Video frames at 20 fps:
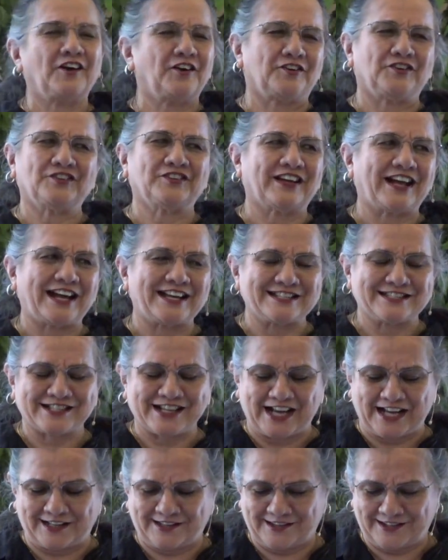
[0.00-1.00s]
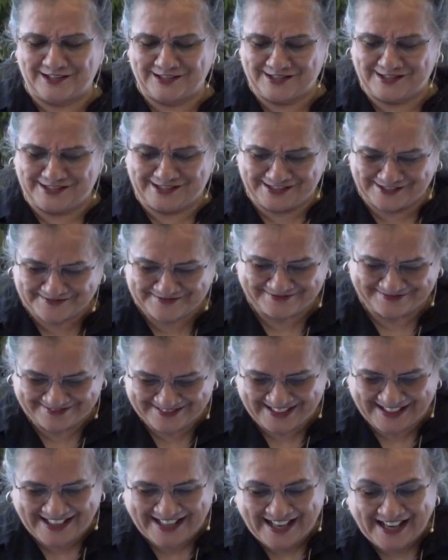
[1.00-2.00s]
Oh, you guys got this.
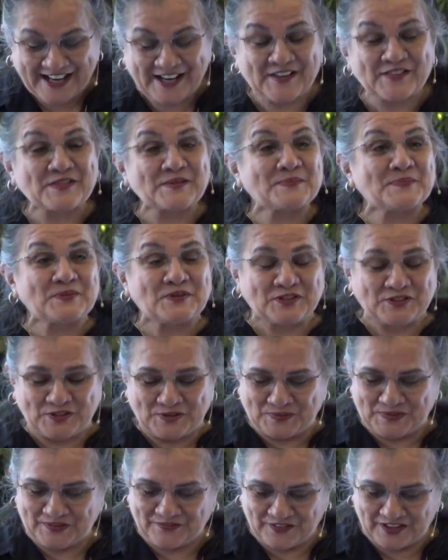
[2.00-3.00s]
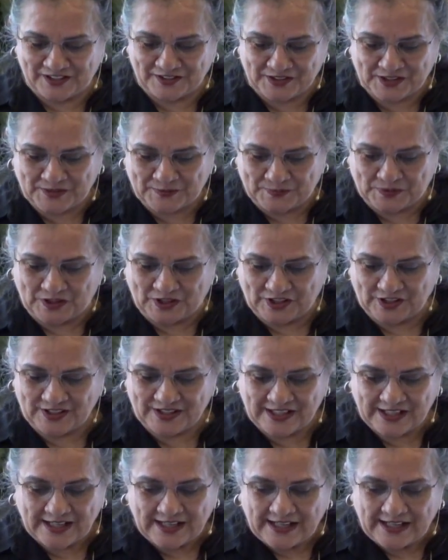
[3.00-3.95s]
In the book, The Revealing Word,